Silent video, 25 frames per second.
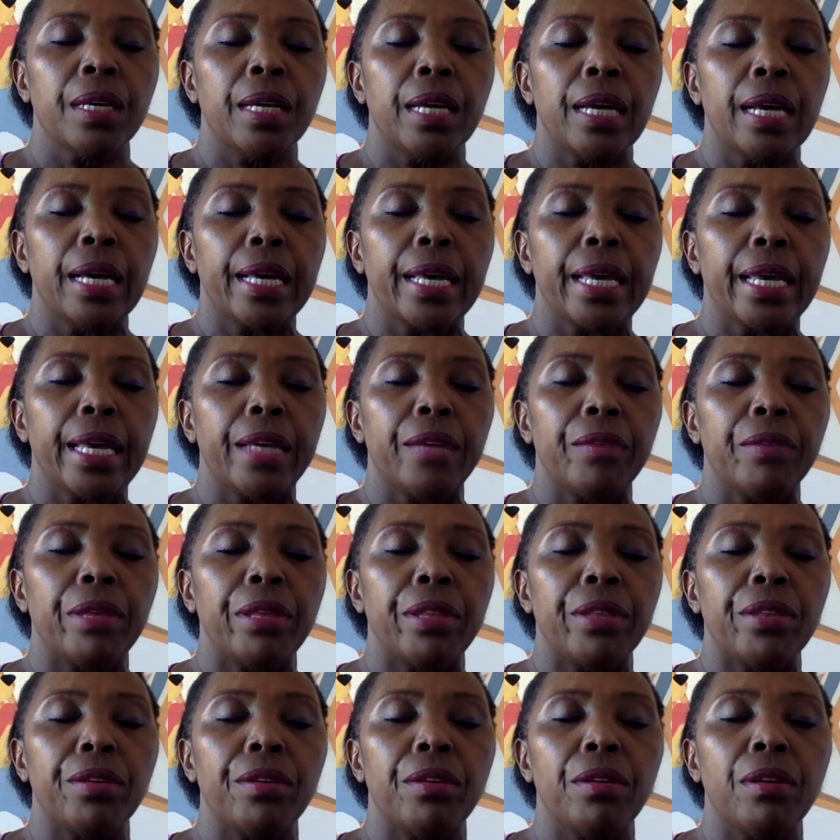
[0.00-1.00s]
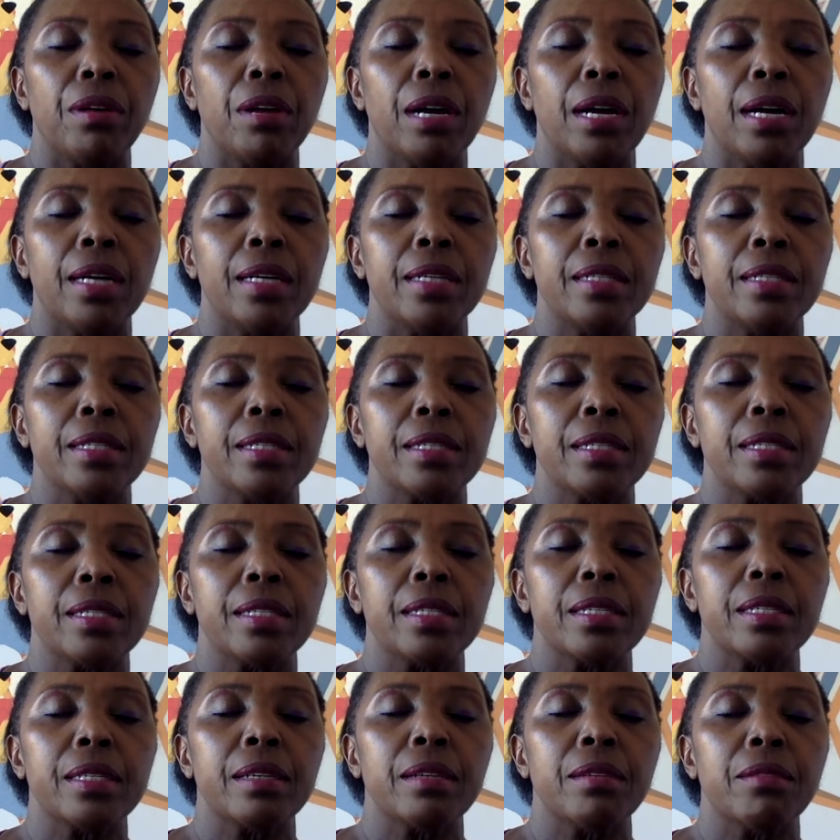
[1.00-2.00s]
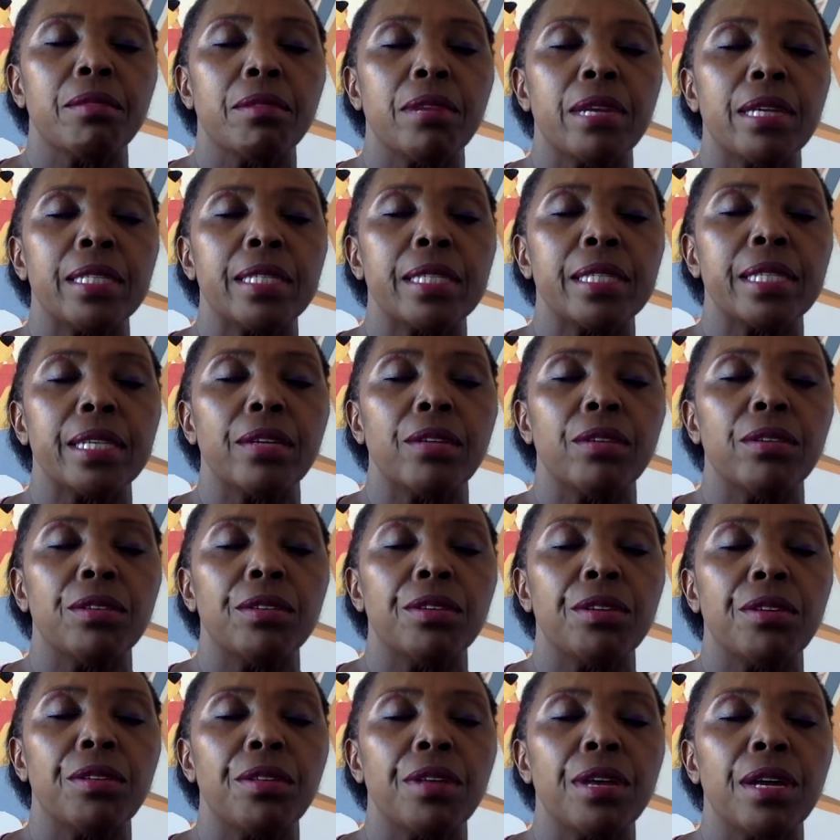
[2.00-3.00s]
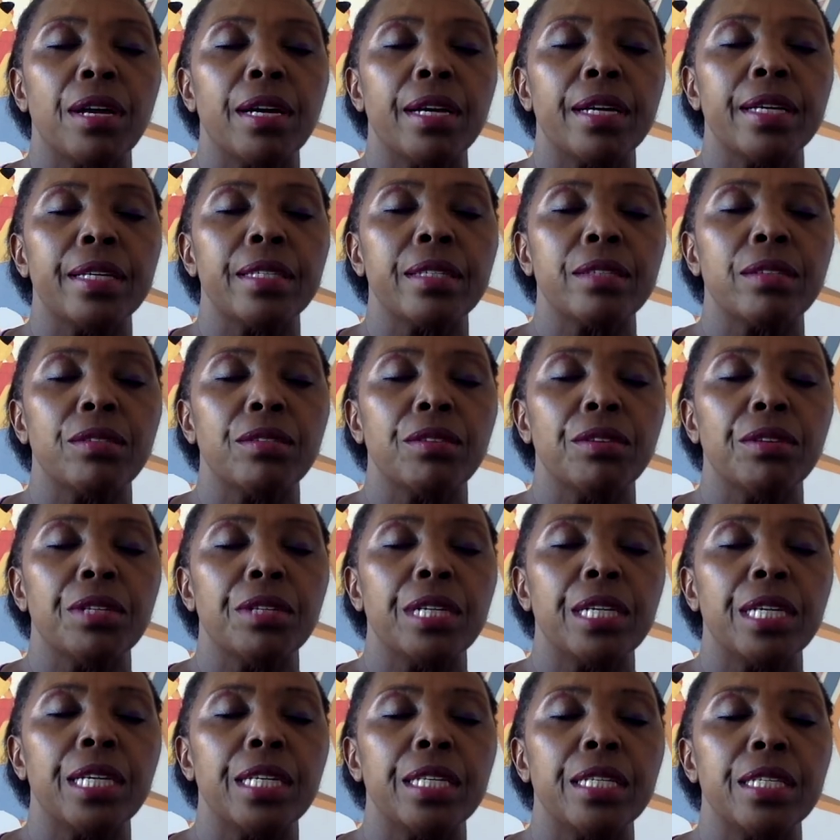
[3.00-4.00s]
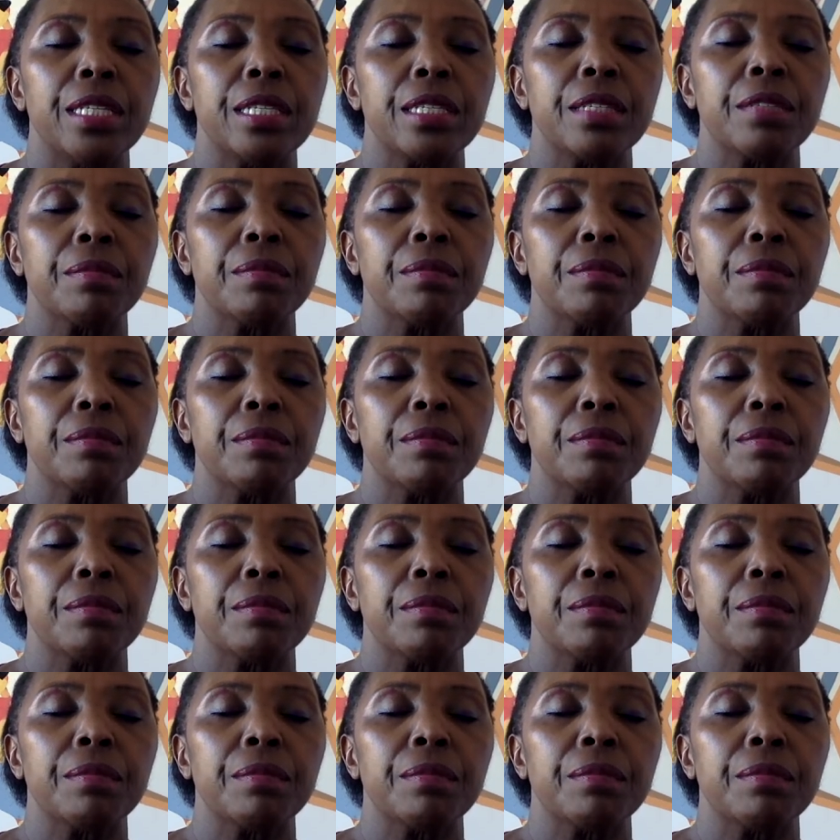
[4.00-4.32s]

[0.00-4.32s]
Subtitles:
Again, with your hands resting on your thighs or your knees.